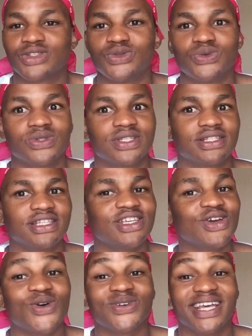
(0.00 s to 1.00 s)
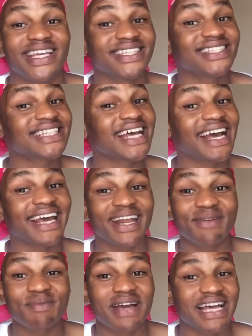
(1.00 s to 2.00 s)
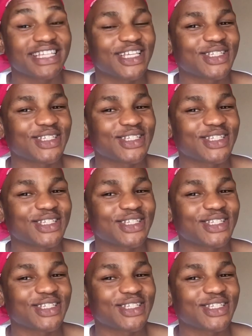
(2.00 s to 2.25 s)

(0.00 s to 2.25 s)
you see on Instagram, guys.